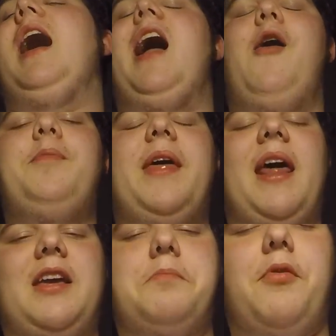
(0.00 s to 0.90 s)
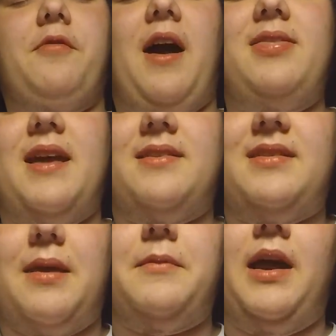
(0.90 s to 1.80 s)
I hope that I can provide that
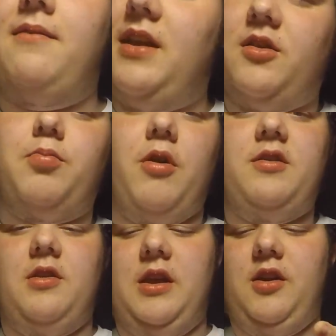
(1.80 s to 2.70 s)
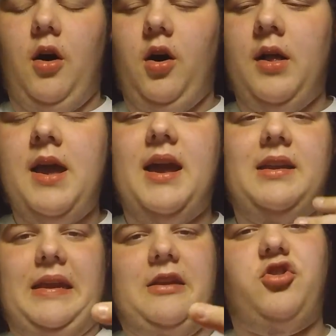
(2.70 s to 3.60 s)
same kind of inspiration to y'all
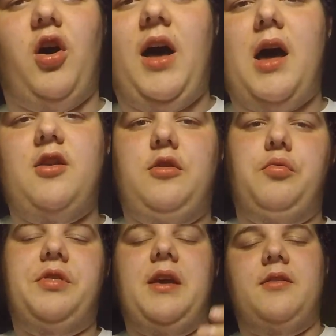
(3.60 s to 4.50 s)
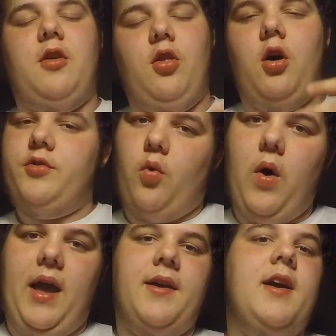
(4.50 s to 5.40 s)
and teach y'all how to do things along the
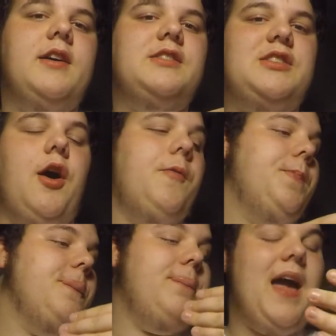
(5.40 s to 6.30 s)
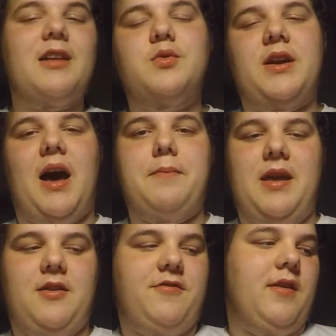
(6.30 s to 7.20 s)
way. So that's what got me
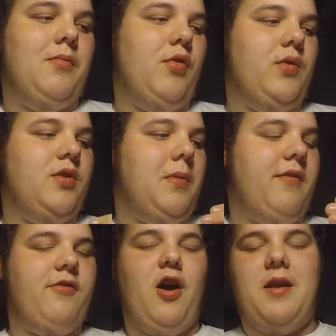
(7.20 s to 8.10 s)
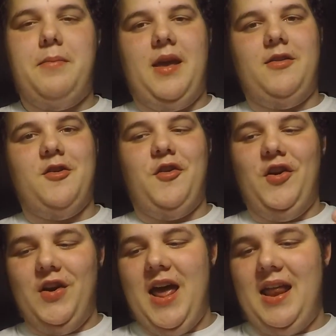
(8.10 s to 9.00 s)
into fingerboarding, was my friend being so
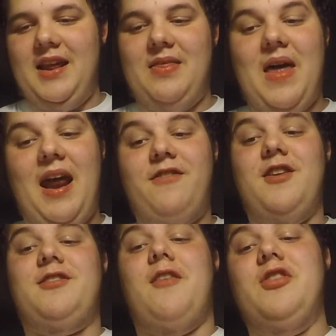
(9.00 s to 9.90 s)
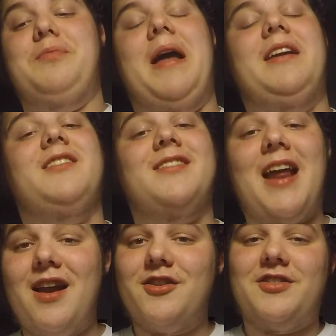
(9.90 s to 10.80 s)
good at it. And then I discovered Mike
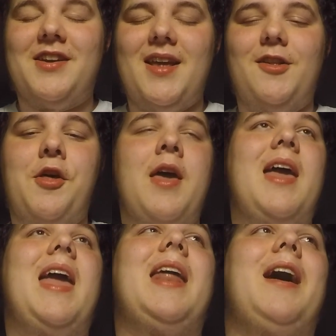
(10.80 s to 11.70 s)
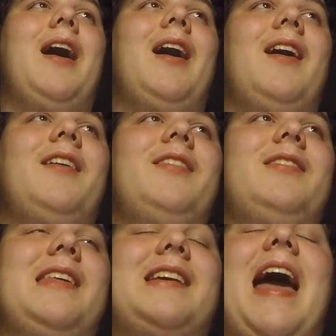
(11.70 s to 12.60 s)
Schneider's channel, and
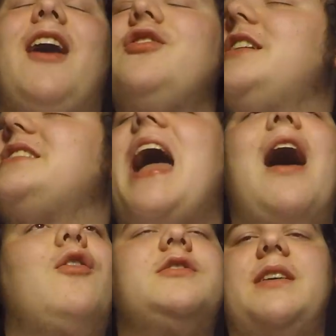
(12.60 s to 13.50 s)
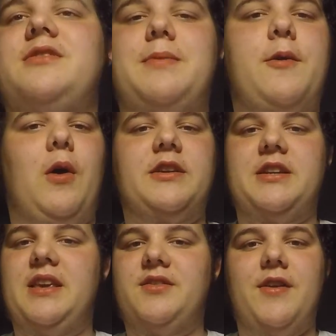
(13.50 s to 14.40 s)
countless hours I've spent watching
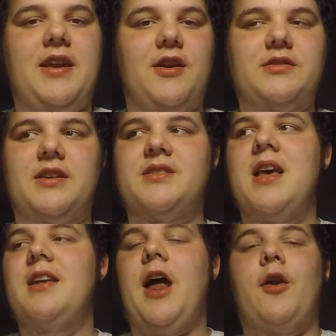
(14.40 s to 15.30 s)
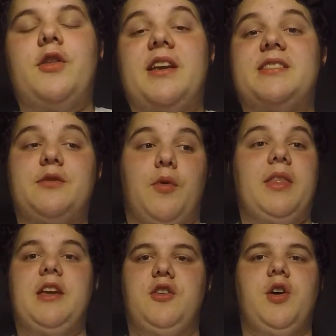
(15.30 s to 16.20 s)
his videos, because not only is he
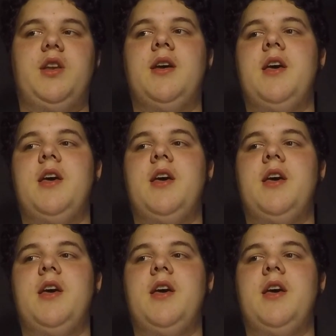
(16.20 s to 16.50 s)
really good,